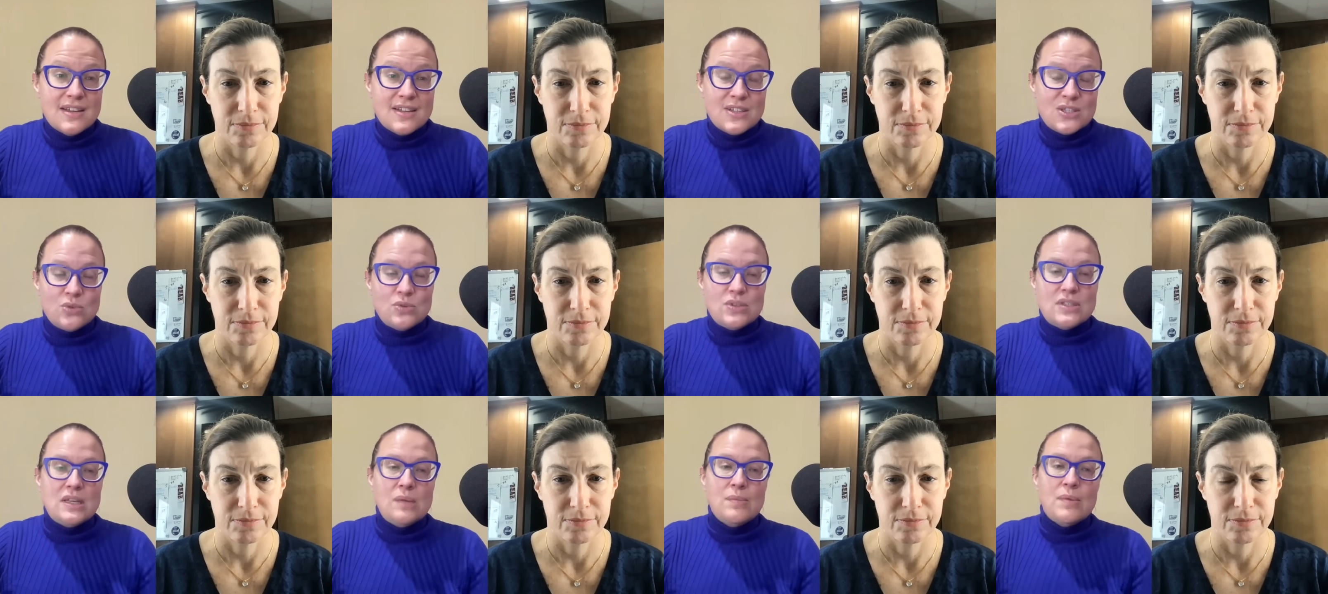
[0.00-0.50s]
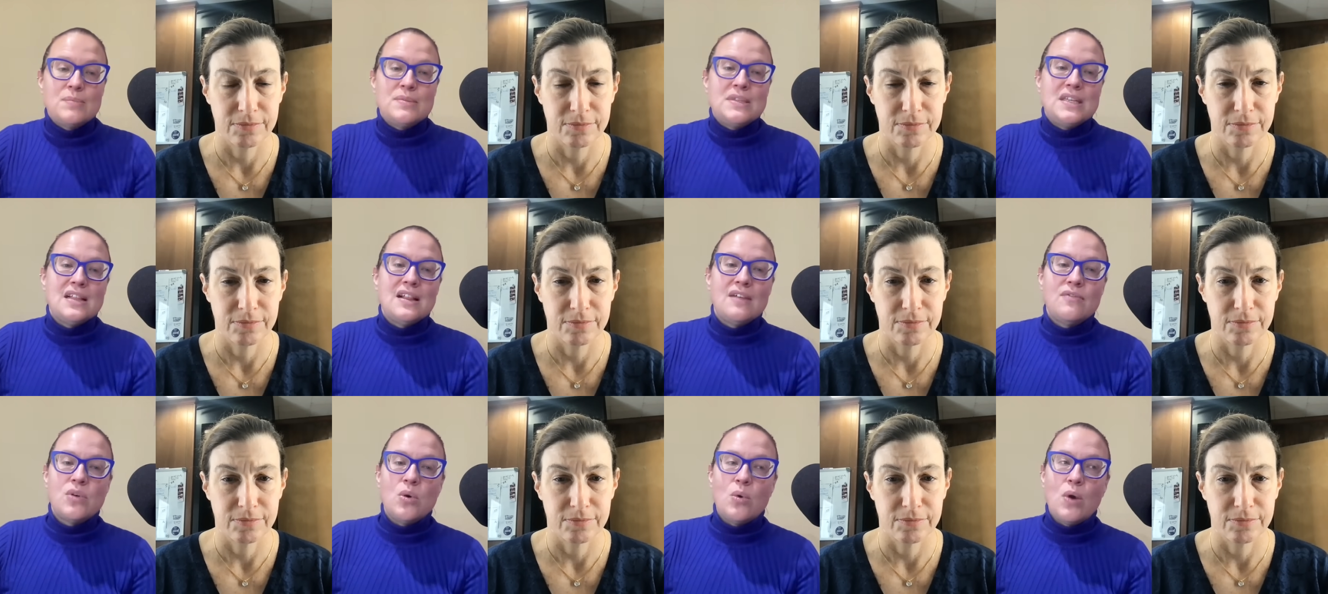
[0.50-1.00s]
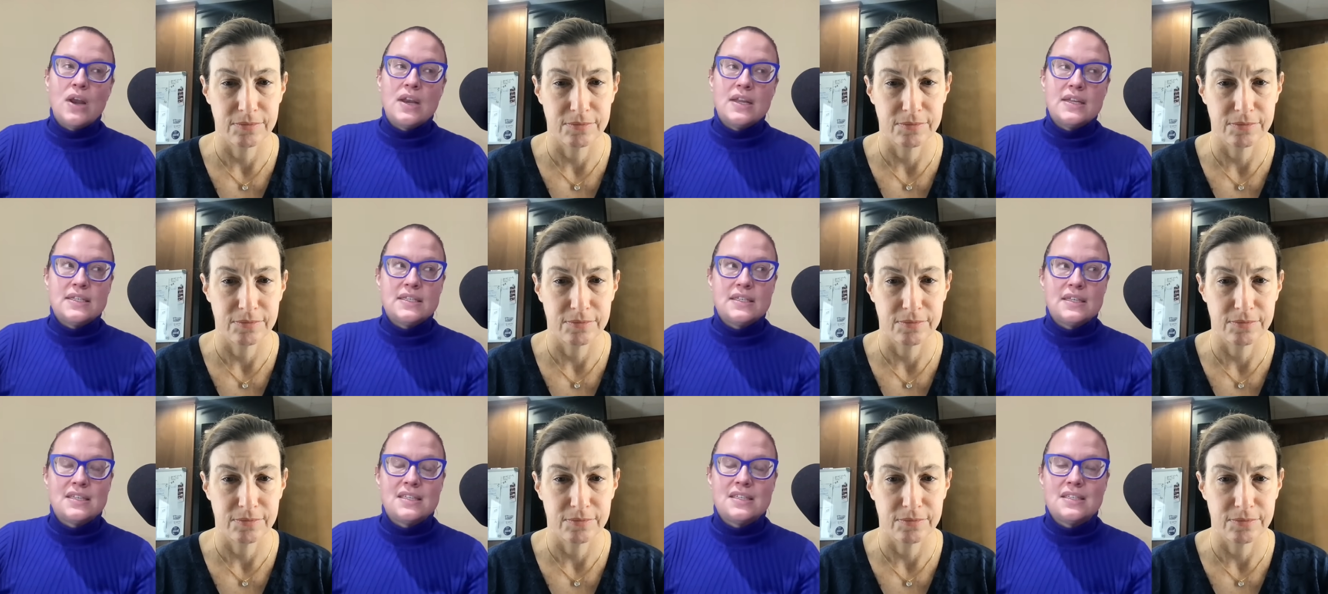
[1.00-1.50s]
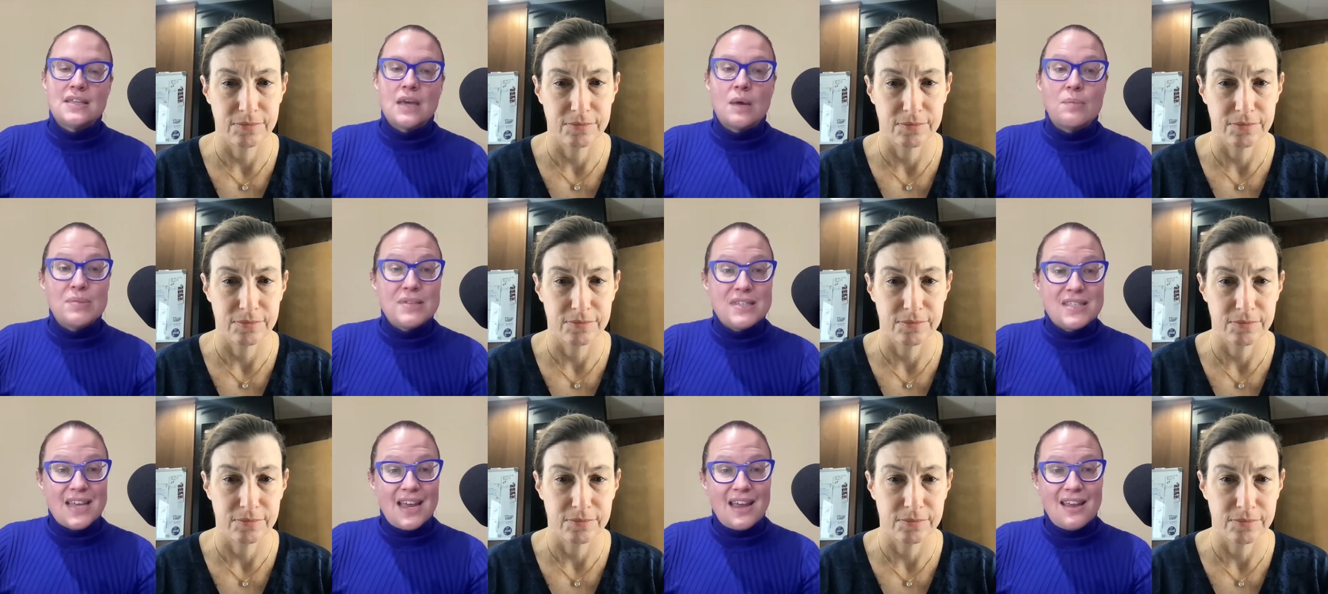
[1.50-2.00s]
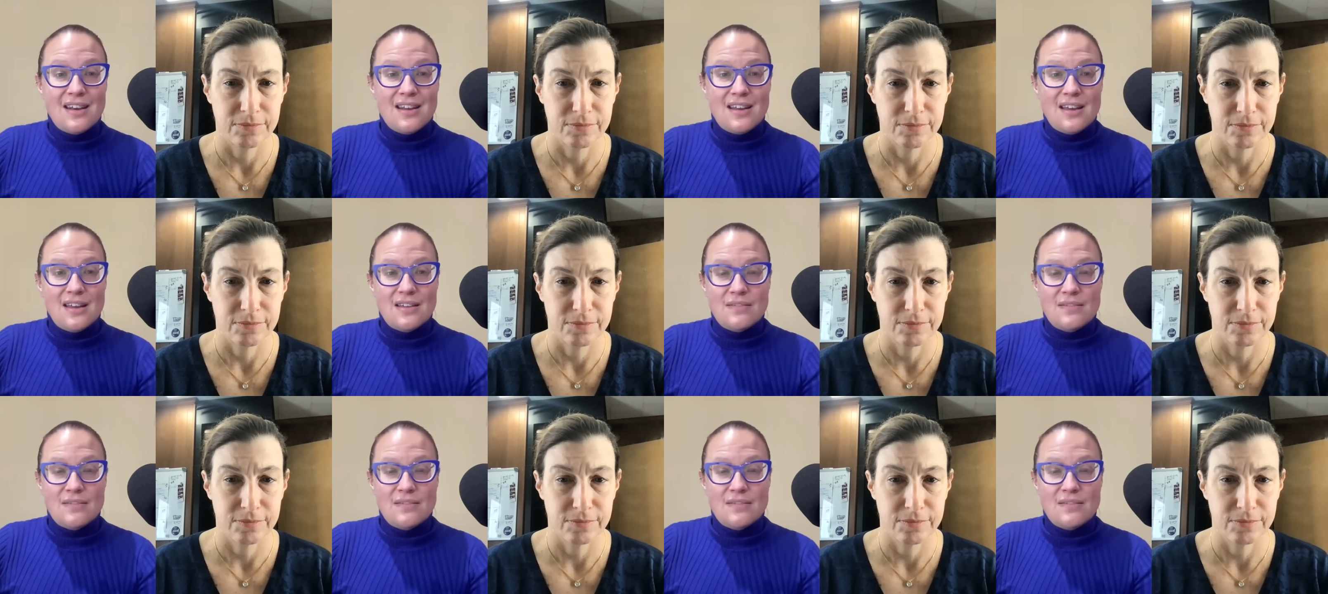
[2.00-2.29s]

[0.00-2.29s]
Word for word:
Speaker 1: So CMMC level one is a subset,